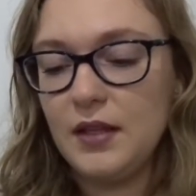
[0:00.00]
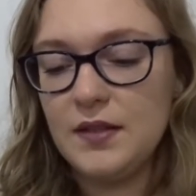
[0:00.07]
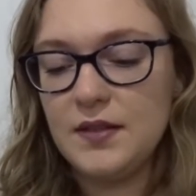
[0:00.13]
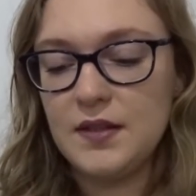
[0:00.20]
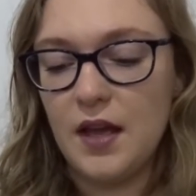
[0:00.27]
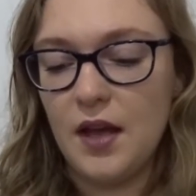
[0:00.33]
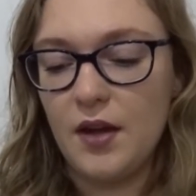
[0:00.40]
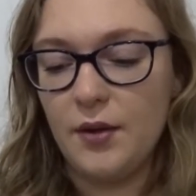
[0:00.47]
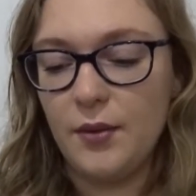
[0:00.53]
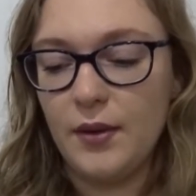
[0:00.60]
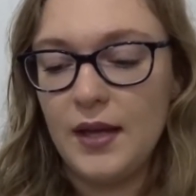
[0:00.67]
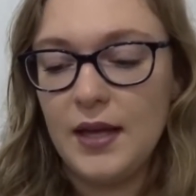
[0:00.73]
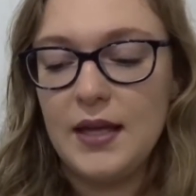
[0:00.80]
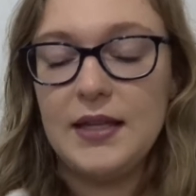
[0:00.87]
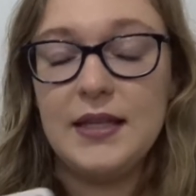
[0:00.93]
So
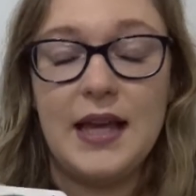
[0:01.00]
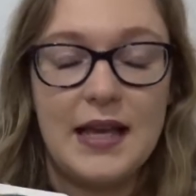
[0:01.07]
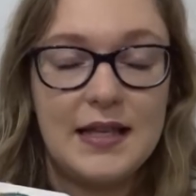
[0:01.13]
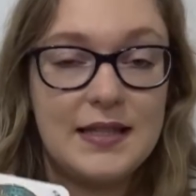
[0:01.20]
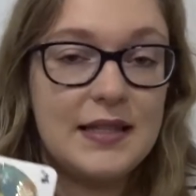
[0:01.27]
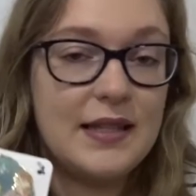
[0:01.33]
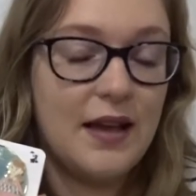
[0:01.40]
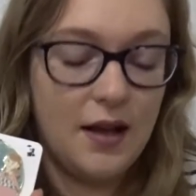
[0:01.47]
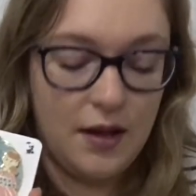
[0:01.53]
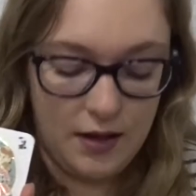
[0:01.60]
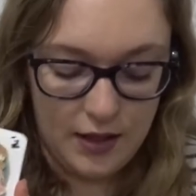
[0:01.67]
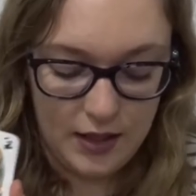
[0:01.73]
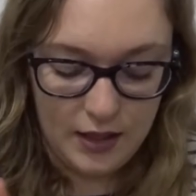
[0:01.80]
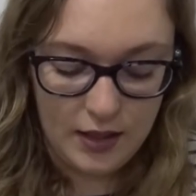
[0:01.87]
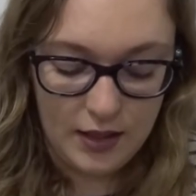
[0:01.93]
yes,
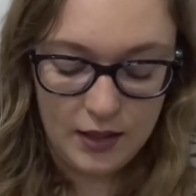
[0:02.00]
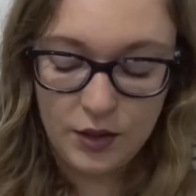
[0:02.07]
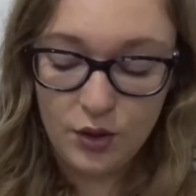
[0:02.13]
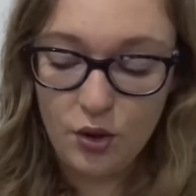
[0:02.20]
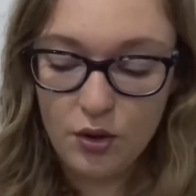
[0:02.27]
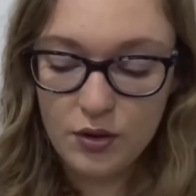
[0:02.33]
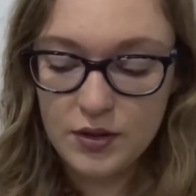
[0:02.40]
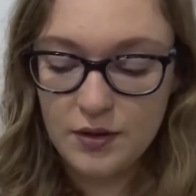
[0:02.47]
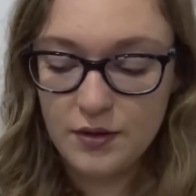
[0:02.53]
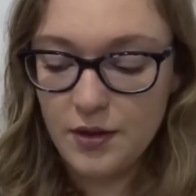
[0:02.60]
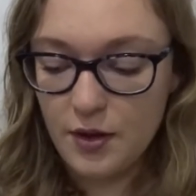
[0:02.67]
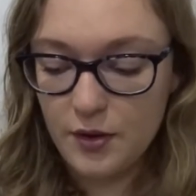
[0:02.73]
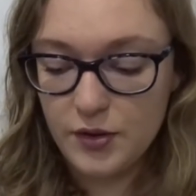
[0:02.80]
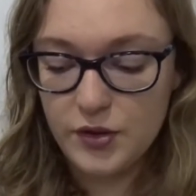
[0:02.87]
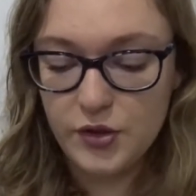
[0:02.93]
I got
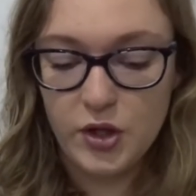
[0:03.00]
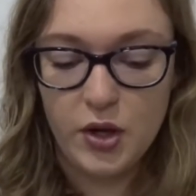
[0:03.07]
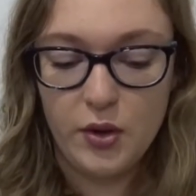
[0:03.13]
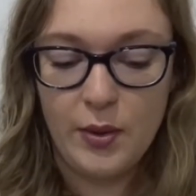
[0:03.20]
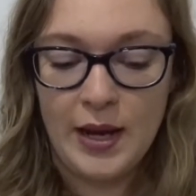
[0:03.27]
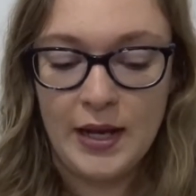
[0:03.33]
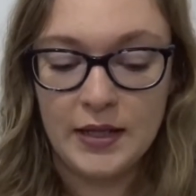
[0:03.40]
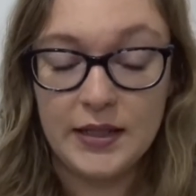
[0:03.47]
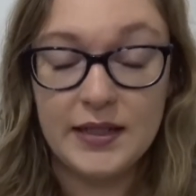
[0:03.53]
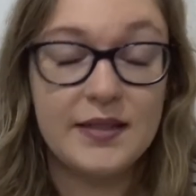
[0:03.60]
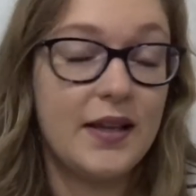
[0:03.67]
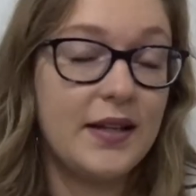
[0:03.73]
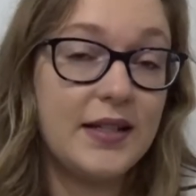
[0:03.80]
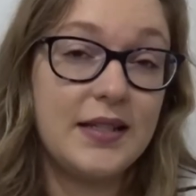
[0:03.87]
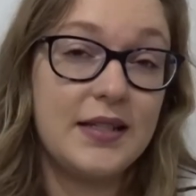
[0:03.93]
those 2 and
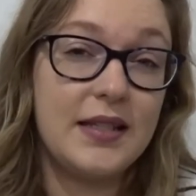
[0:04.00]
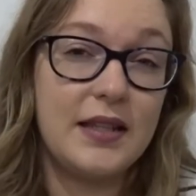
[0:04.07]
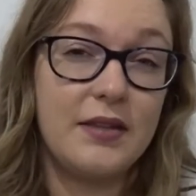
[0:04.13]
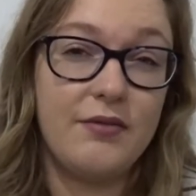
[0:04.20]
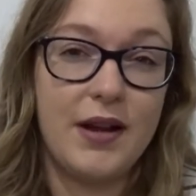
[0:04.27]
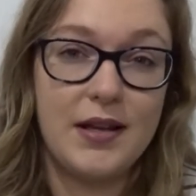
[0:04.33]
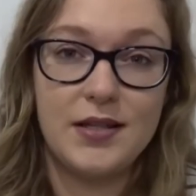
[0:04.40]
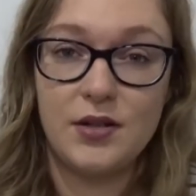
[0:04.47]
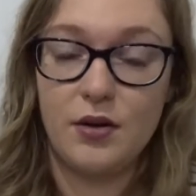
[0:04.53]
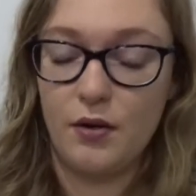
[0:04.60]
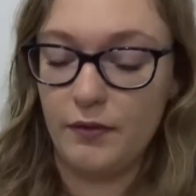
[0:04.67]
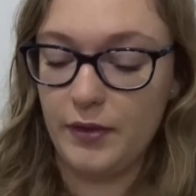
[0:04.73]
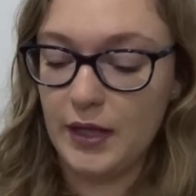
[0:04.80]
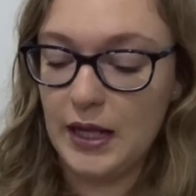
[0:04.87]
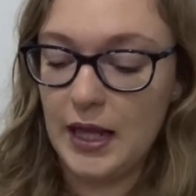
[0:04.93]
excited to see the rest
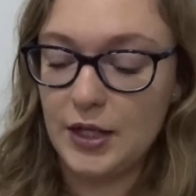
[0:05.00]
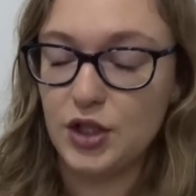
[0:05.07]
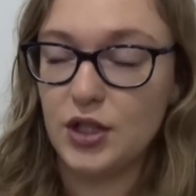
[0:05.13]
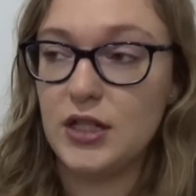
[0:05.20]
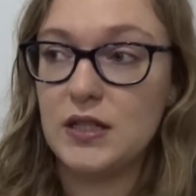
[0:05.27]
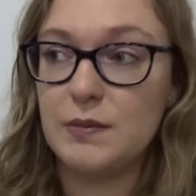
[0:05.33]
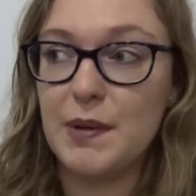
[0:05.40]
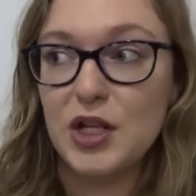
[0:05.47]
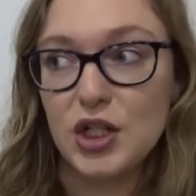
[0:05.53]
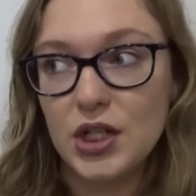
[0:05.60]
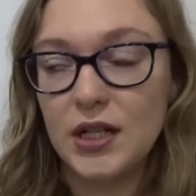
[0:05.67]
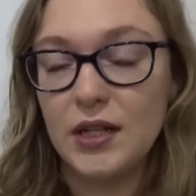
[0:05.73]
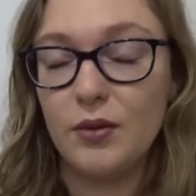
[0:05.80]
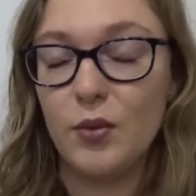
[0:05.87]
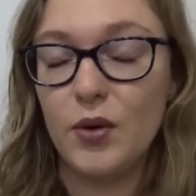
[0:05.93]
of the collection, especially the